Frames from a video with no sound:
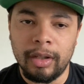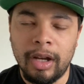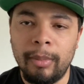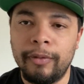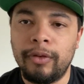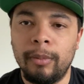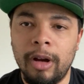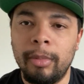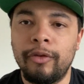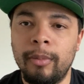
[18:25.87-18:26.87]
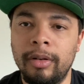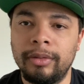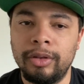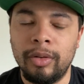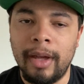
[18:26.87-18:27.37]
coming from
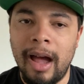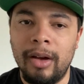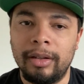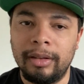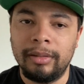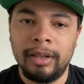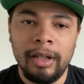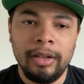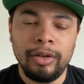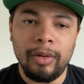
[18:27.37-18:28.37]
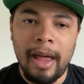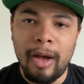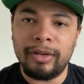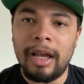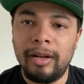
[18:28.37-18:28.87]
the
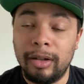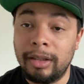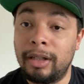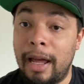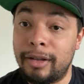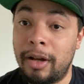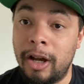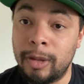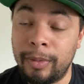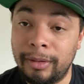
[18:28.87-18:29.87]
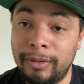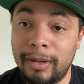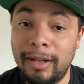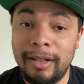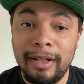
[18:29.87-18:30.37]
outside looking in as a husband,
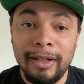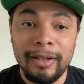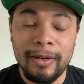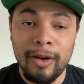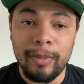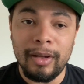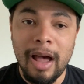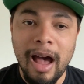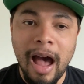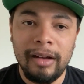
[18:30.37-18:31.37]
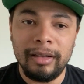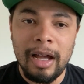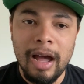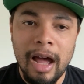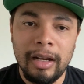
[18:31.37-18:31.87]
right? You know what I mean?
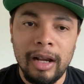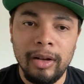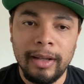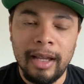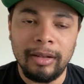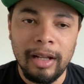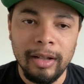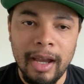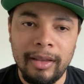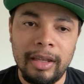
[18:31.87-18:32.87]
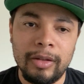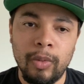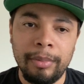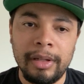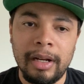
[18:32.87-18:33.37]
I look at these
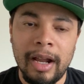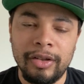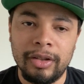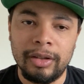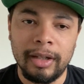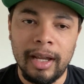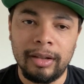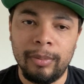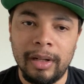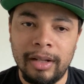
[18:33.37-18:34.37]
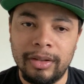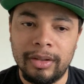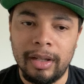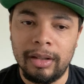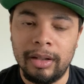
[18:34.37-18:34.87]
women and I just look at them and I
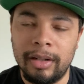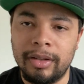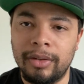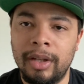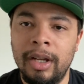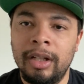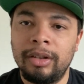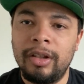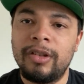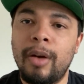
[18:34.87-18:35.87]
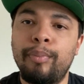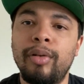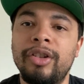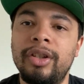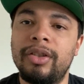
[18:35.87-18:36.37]
just say, look, listen, these are
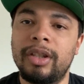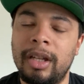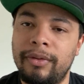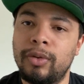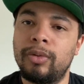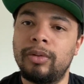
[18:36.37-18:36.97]
precious gifts